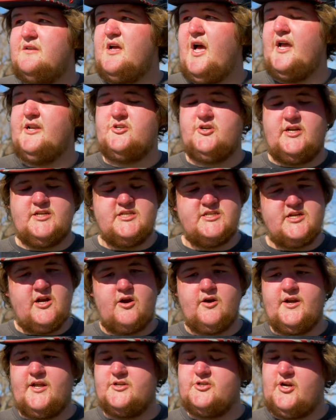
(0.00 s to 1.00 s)
I tried
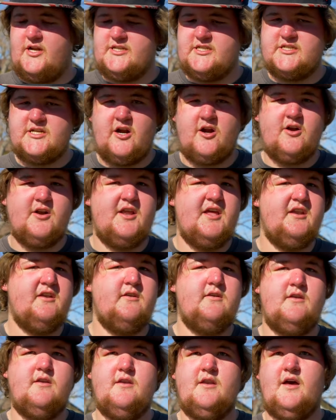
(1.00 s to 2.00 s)
starting it, tried starting it,
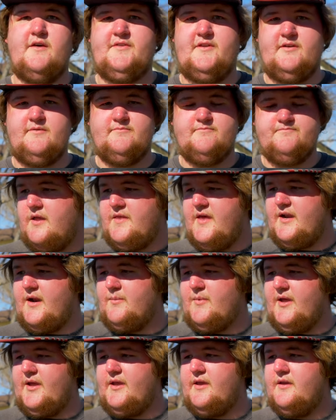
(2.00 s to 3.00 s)
nothing. And then
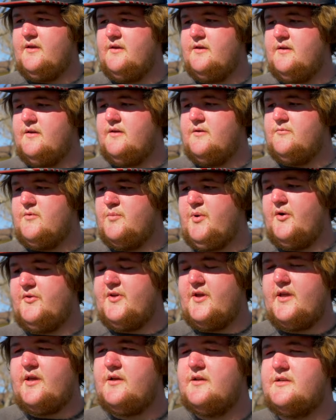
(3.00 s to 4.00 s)
I'm like, we're both
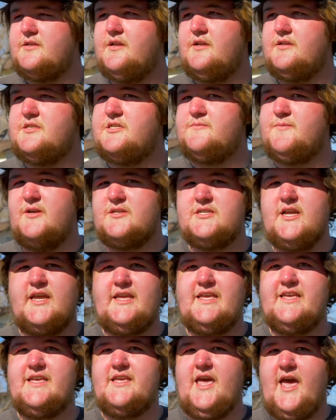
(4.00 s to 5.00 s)
like, it smells like
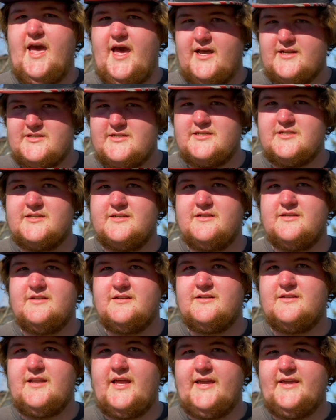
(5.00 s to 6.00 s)
gas,
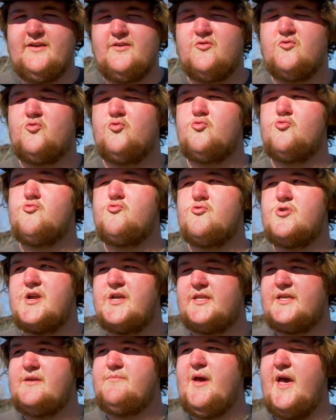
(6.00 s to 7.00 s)
like
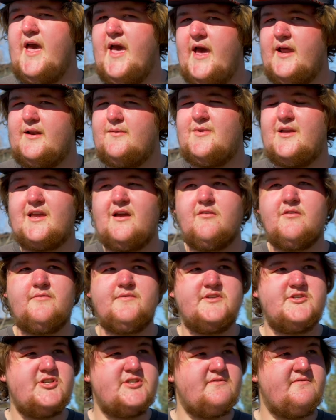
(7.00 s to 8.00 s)
really bad. I'm like, I don't know if
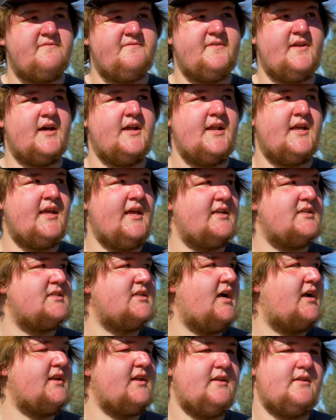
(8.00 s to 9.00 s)
it's just flooding, it's
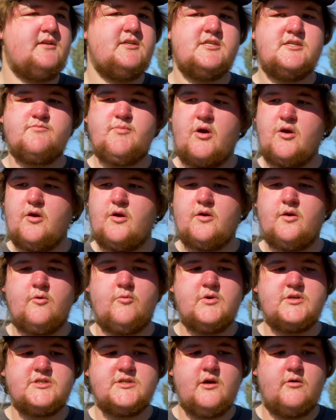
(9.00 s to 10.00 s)
not getting spark, or
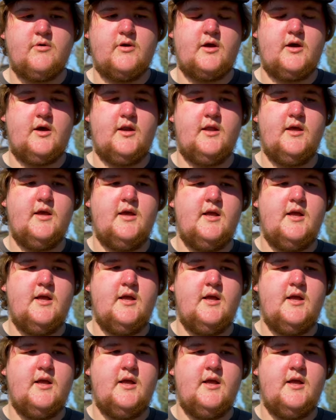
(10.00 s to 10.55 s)
what's going on.